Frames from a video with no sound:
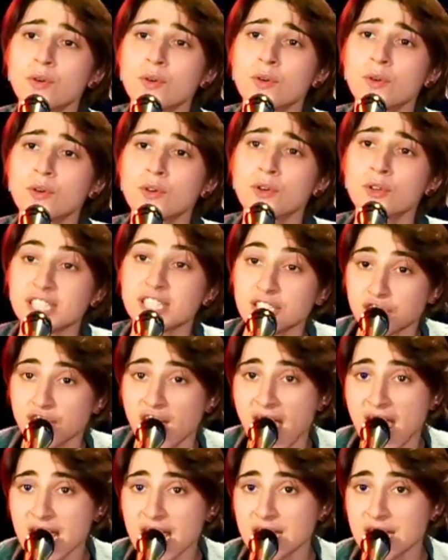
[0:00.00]
it
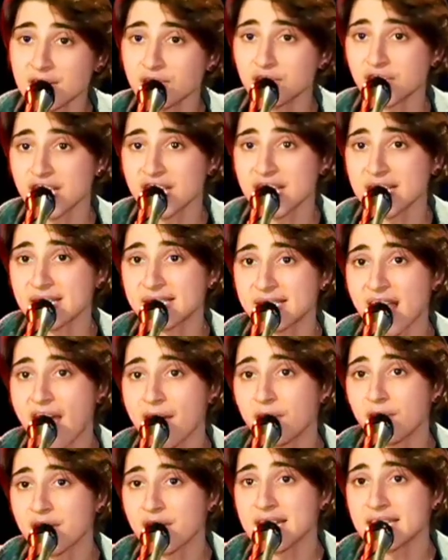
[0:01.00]
changes
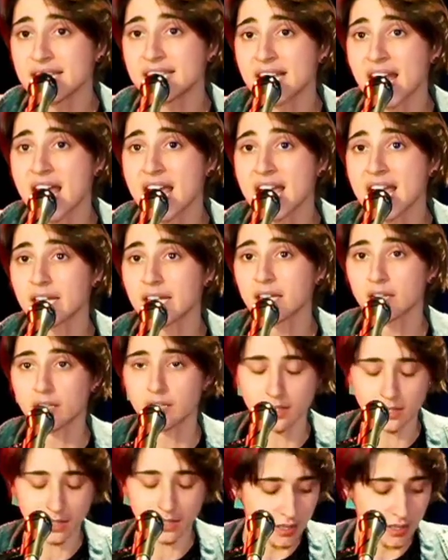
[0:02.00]
every day.
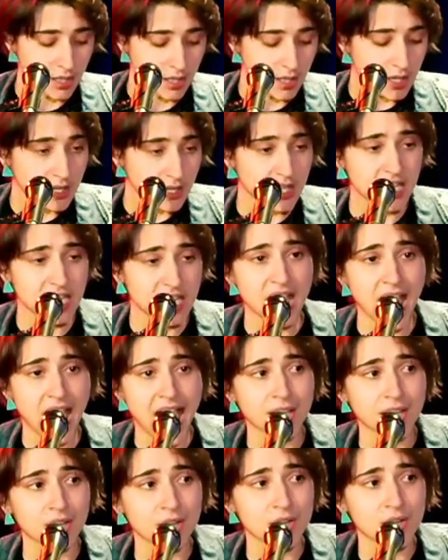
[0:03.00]
The
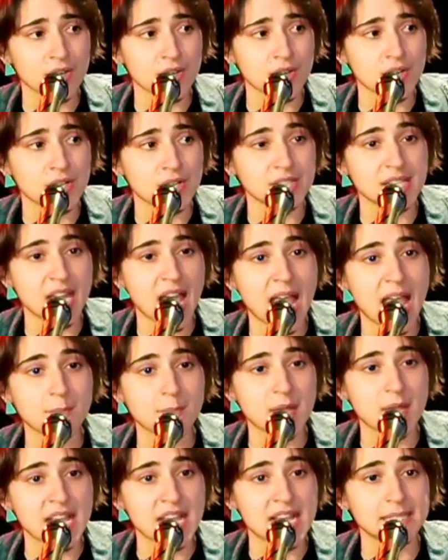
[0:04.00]
anchor's name
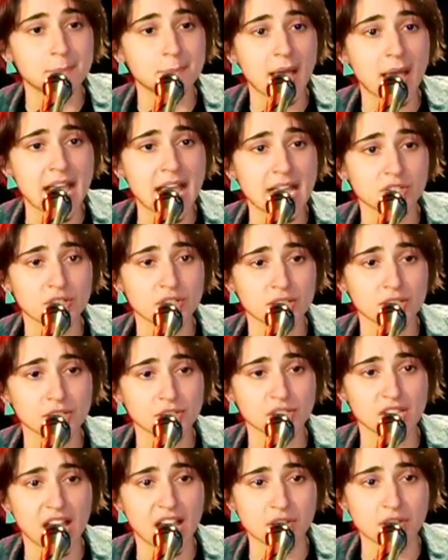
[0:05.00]
is Patience,
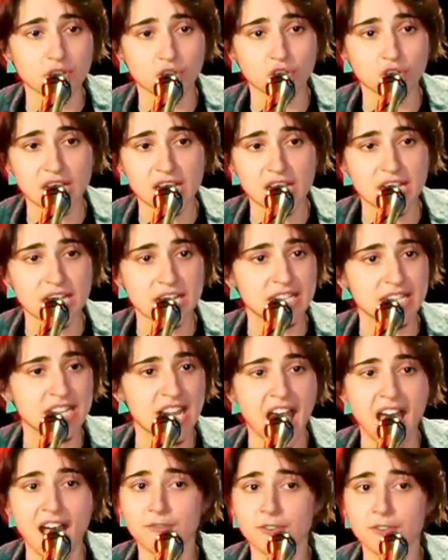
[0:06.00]
and she
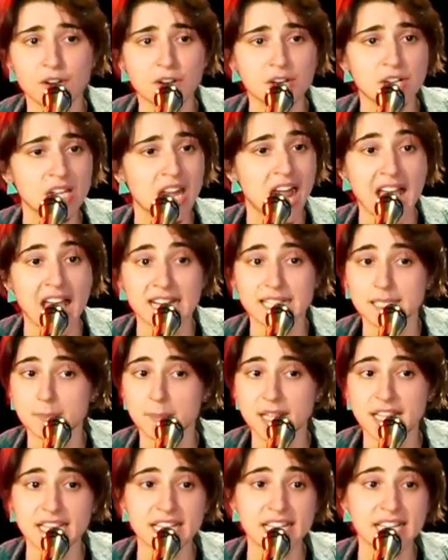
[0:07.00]
never liked
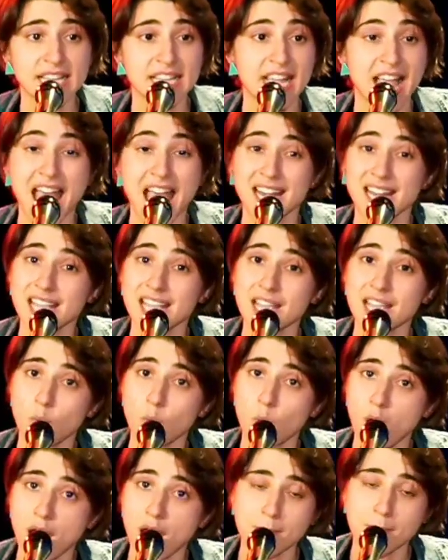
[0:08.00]
me
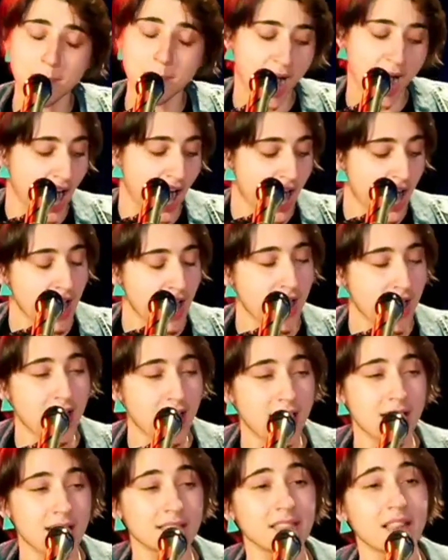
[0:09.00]
anyway,
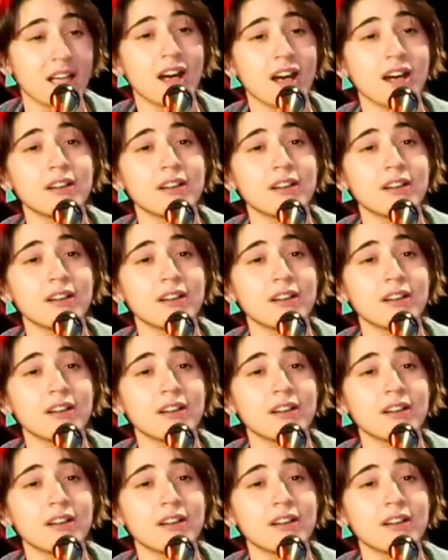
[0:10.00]
my love.